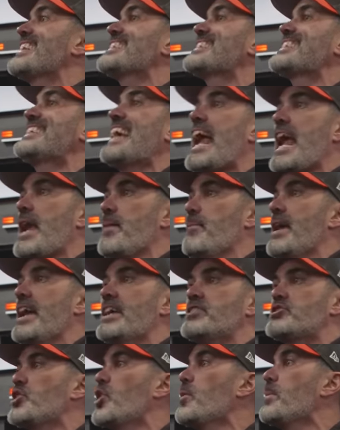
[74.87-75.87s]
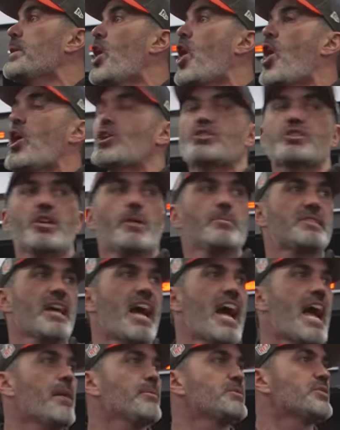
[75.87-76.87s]
this game. It's going to be hard
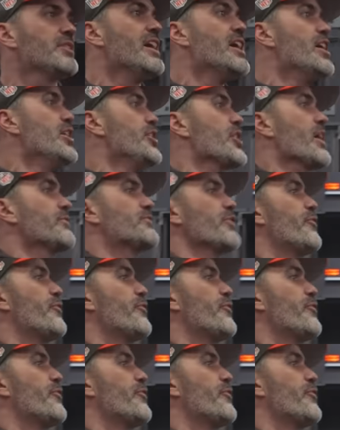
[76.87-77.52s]
sometimes. You have